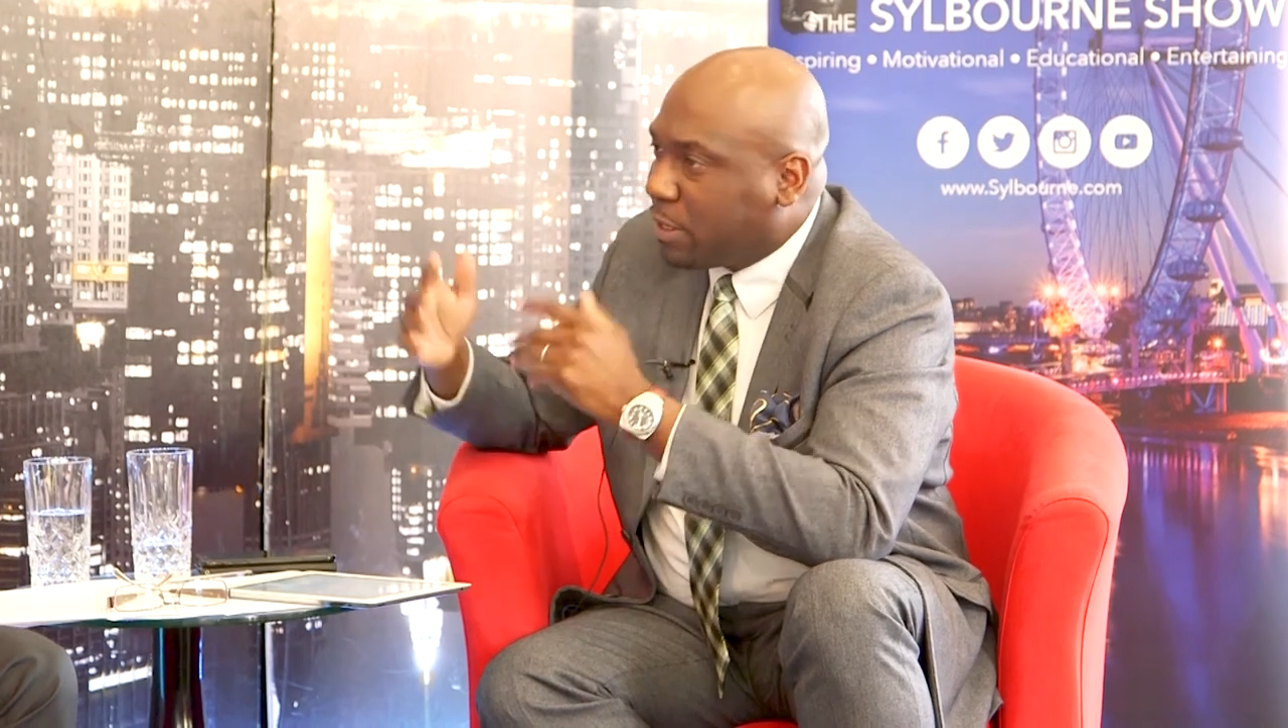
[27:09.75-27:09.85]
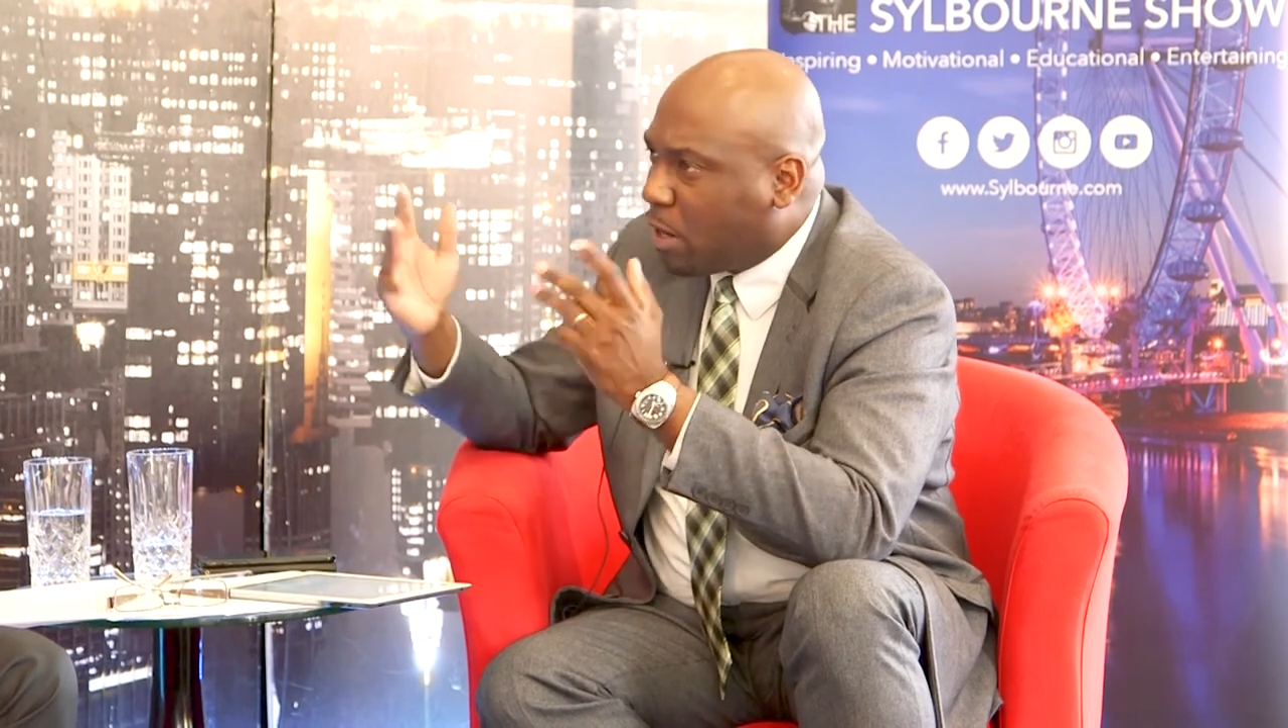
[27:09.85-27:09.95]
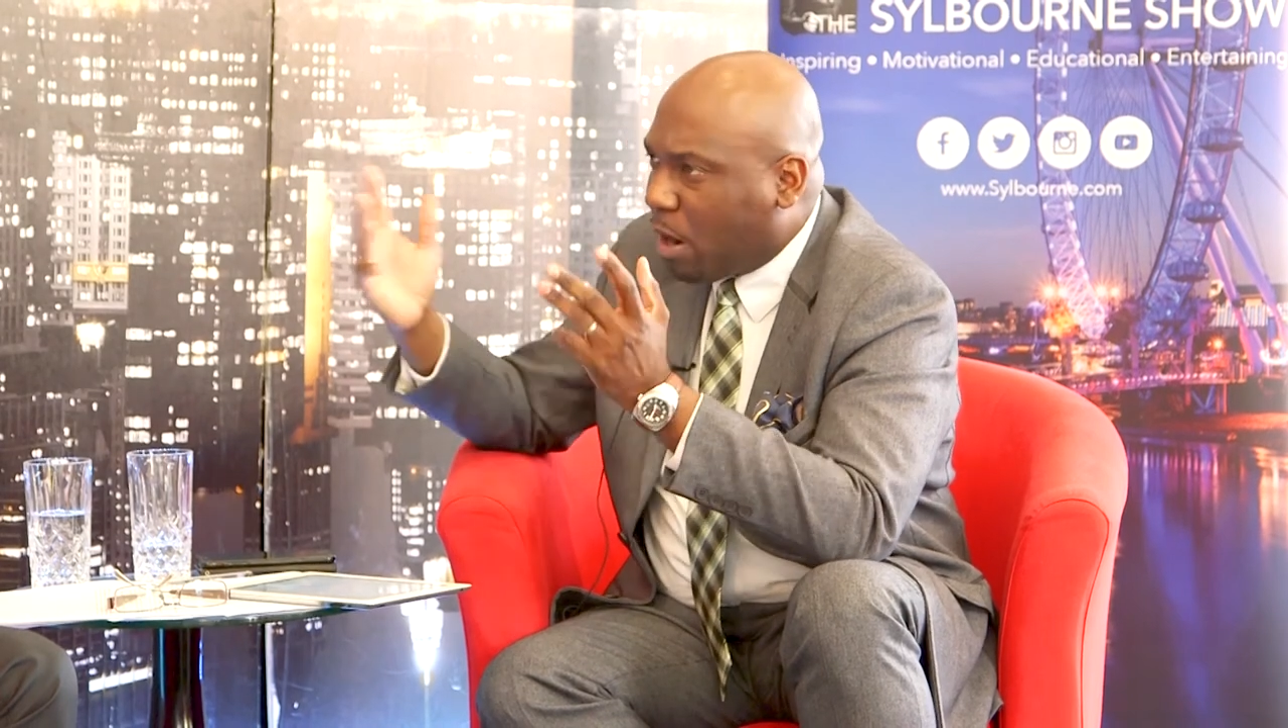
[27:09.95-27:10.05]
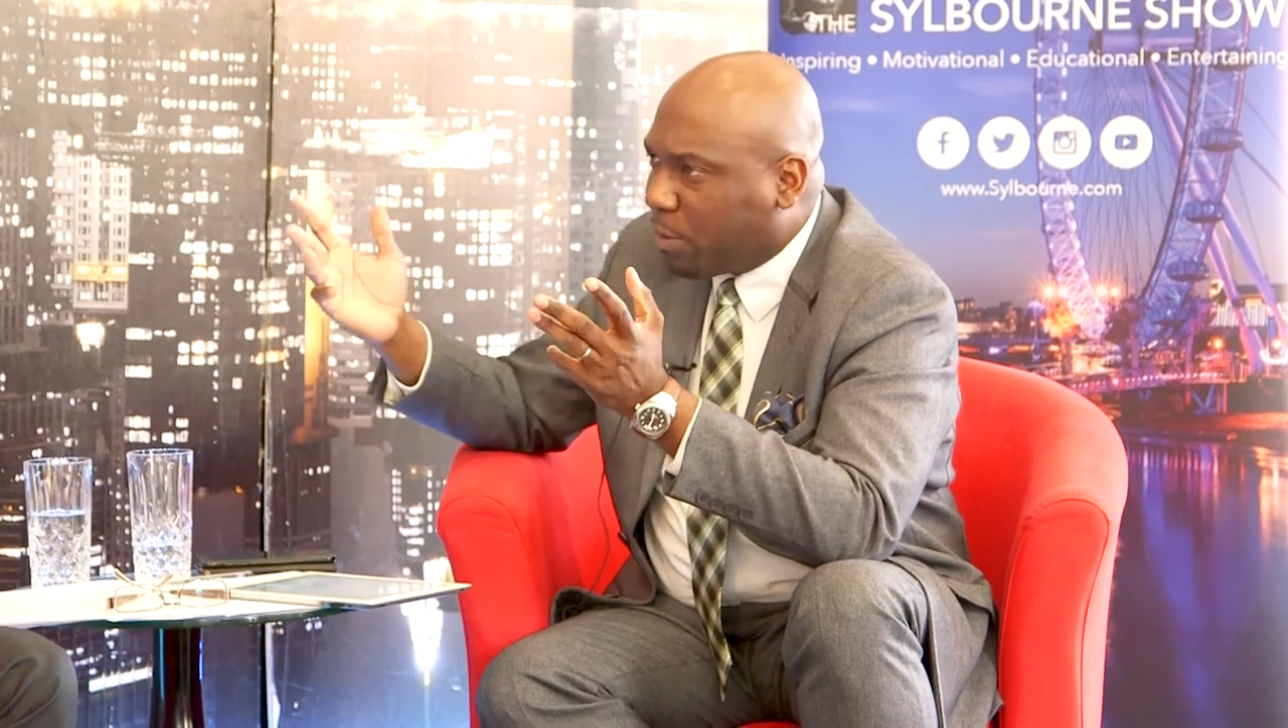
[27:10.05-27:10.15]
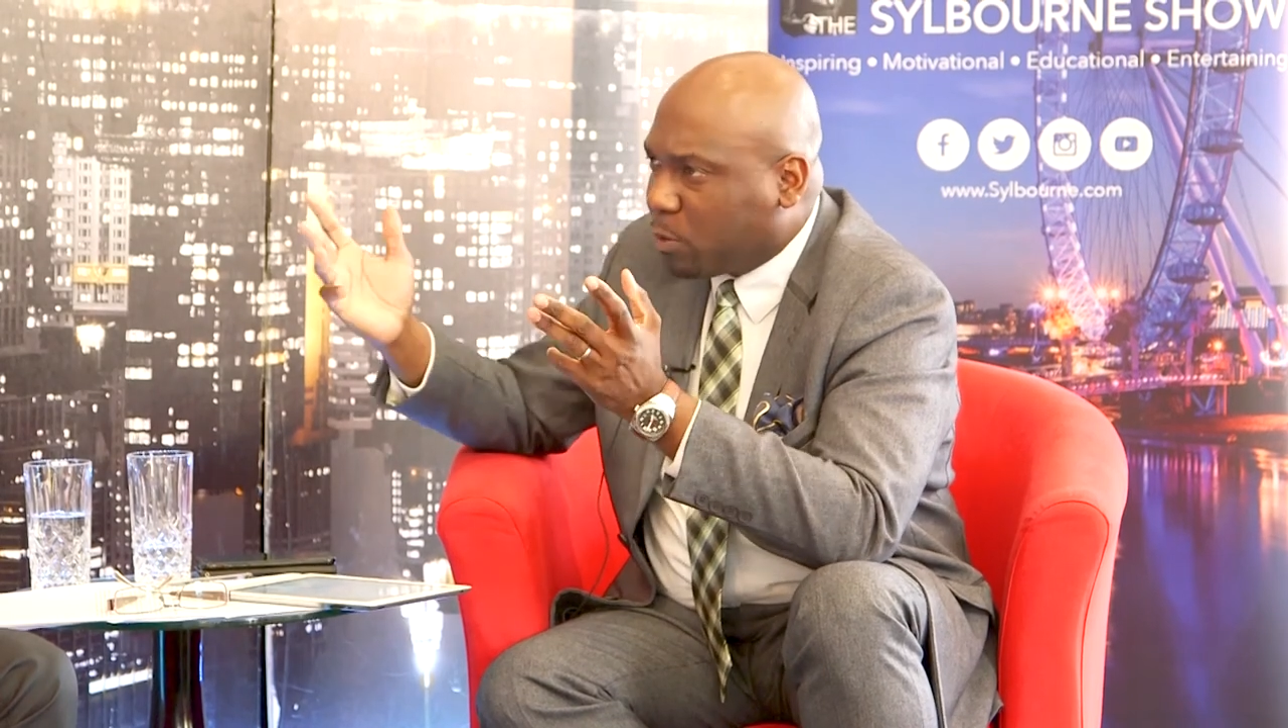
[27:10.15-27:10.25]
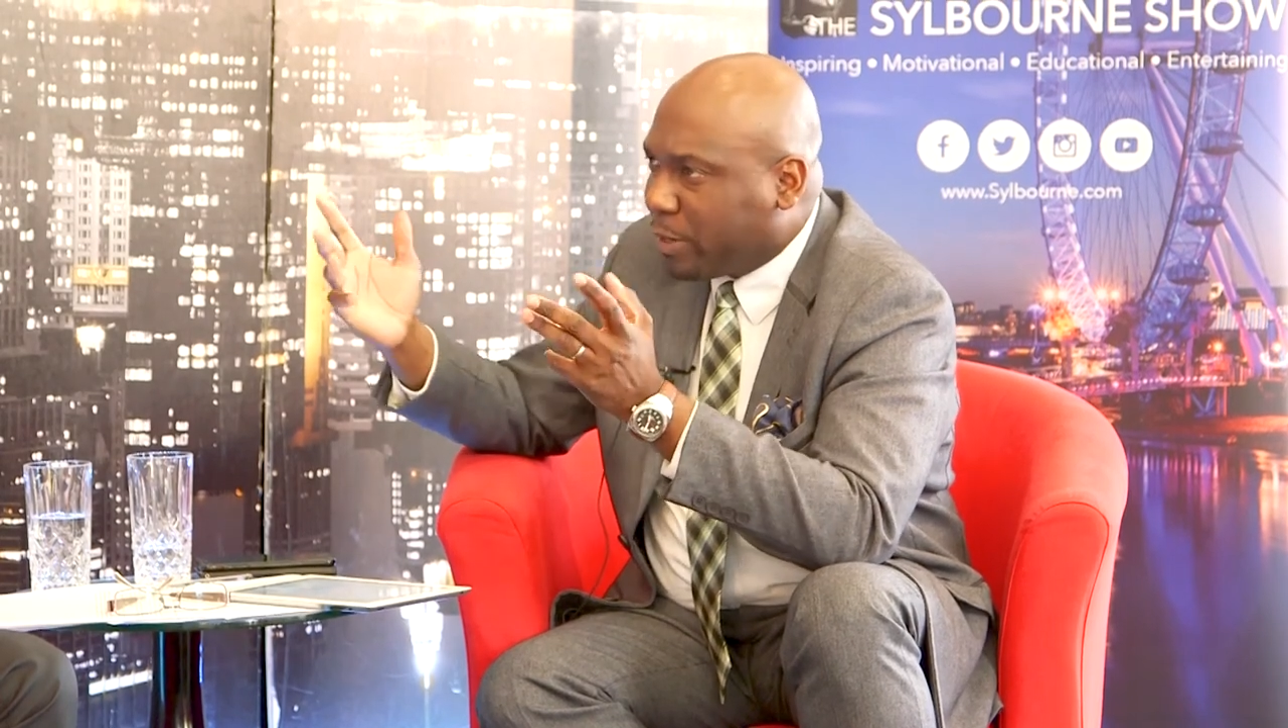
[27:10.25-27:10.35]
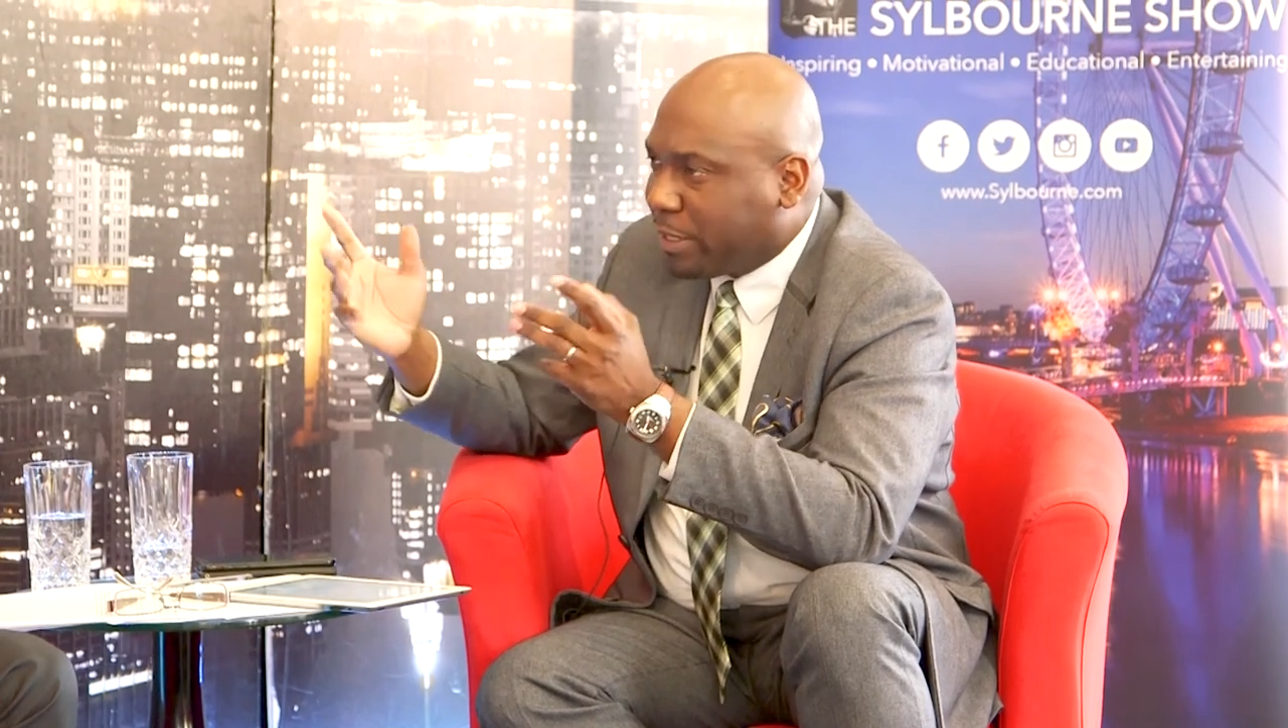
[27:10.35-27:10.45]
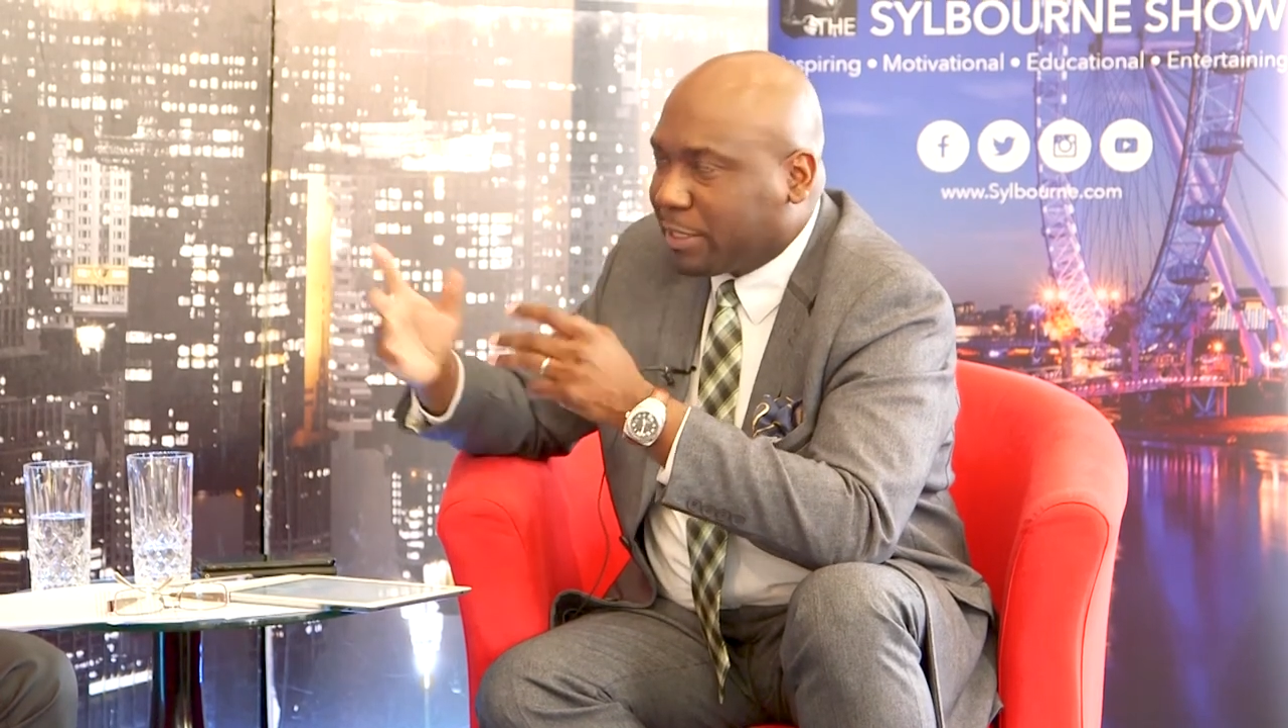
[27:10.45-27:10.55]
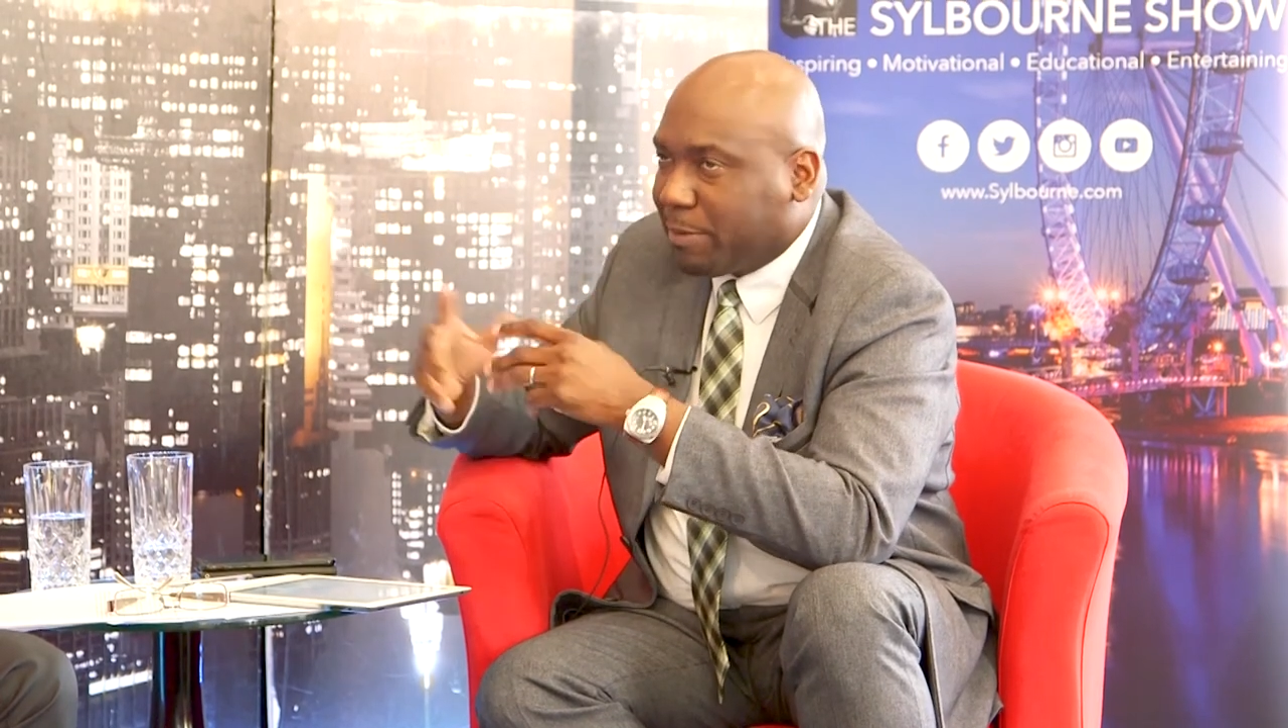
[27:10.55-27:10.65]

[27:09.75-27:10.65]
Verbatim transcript: the Commonwealth?